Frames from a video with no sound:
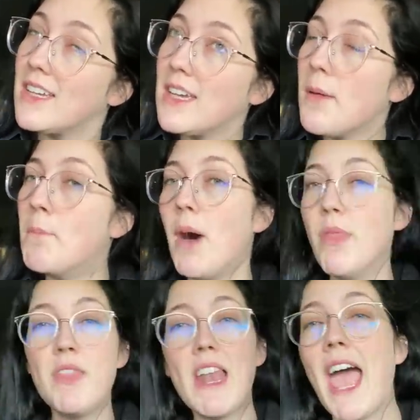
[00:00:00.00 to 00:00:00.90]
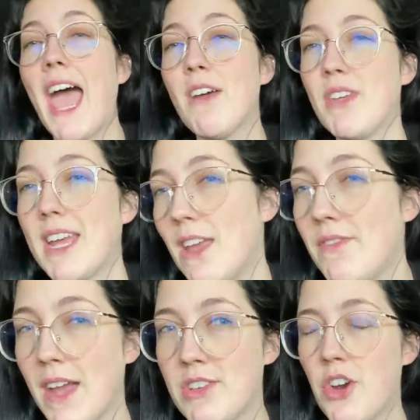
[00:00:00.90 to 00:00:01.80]
month and a half that I gave
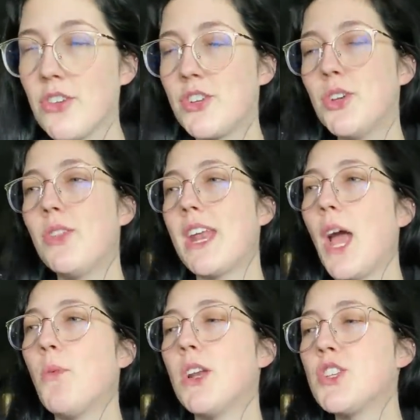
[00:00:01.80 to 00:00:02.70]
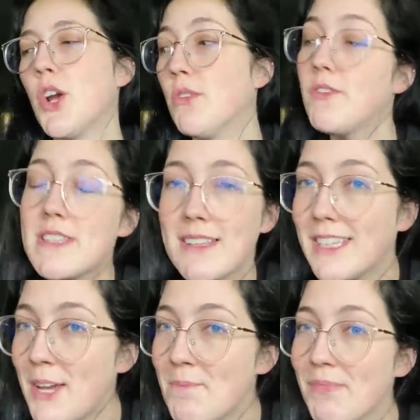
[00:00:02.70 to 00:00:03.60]
5 stars to that I wanted to own
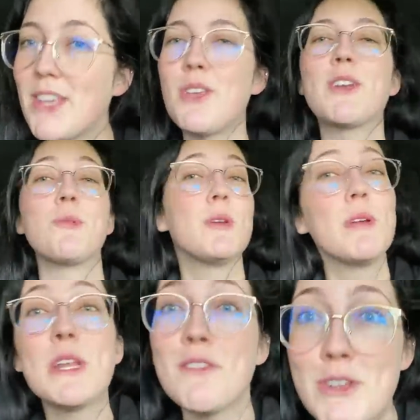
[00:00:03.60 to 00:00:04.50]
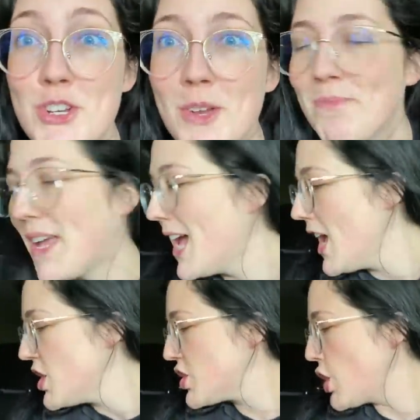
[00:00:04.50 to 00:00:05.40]
physically so I could reread in the future.
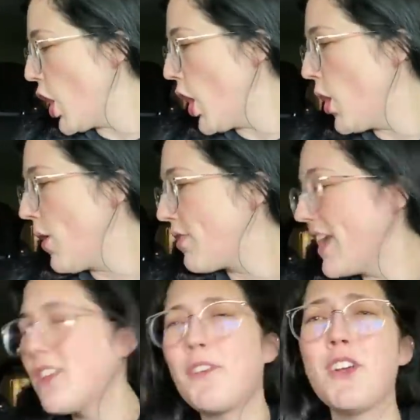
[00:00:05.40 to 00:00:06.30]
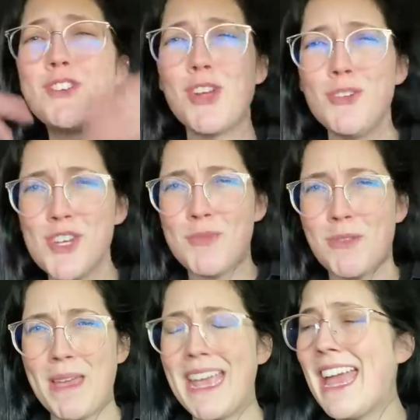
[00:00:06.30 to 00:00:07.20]
So thanks for indulging with
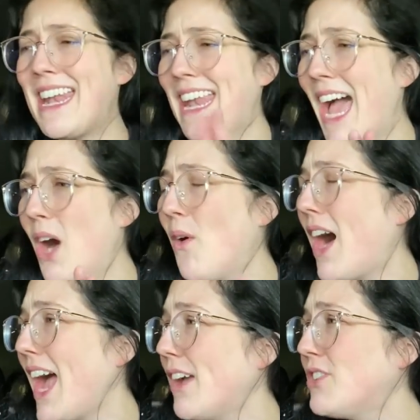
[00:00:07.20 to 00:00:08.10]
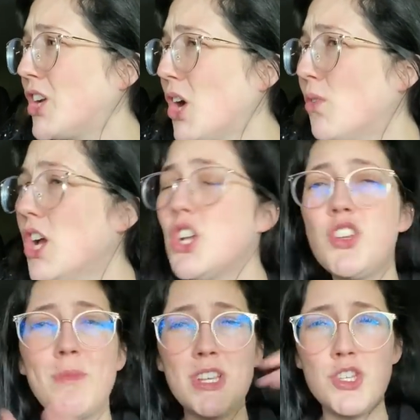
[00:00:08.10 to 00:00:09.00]
me. And now I have to go
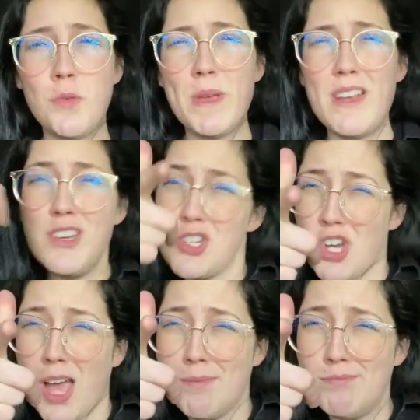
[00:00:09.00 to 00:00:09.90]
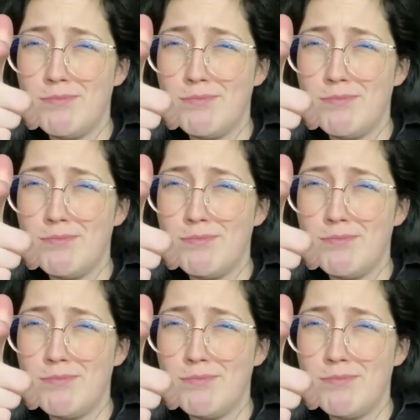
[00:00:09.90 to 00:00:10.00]
to my stupid job.